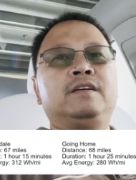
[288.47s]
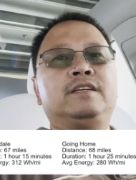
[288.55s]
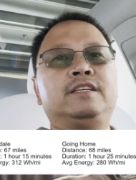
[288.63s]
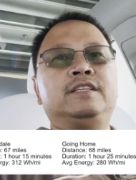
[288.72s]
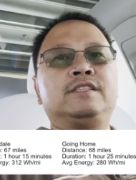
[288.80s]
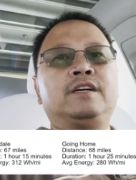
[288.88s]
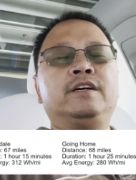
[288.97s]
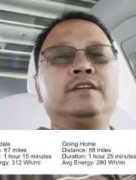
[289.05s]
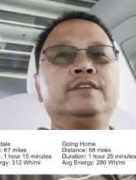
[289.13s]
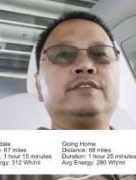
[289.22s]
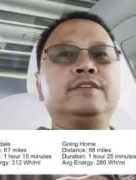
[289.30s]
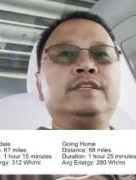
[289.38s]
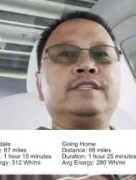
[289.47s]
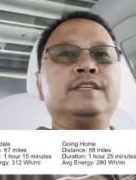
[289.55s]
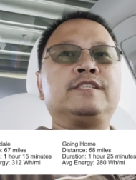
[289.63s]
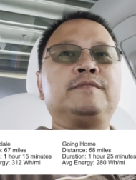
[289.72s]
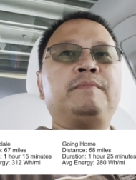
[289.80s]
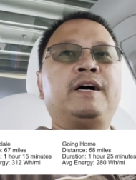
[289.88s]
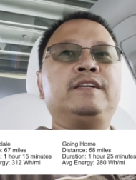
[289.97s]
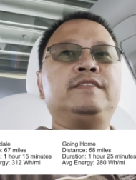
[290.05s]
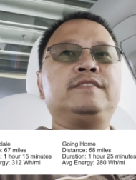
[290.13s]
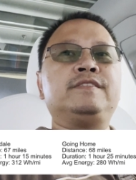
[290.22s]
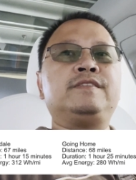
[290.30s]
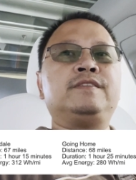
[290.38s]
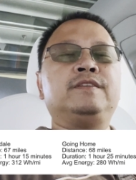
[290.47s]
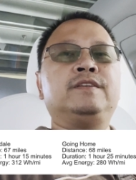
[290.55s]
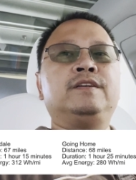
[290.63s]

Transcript: it's 136 miles.